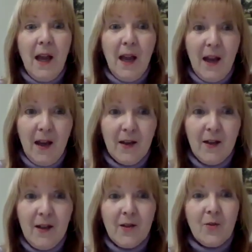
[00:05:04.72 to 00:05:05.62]
care.
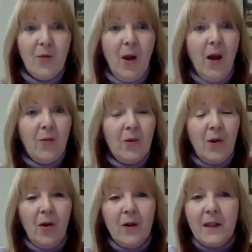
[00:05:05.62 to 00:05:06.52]
So how
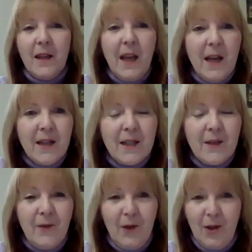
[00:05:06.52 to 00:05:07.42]
God cares
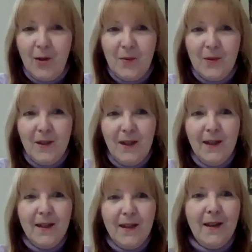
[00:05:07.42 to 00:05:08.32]
for you.
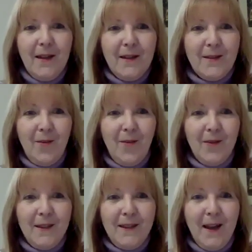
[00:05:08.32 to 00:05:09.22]

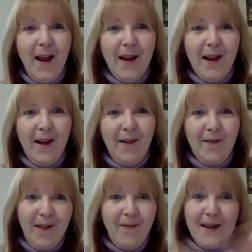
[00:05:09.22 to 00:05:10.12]
So yeah,
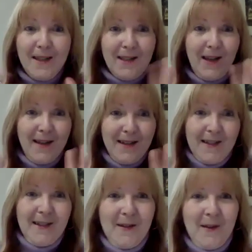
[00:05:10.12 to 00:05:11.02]
I'm excited.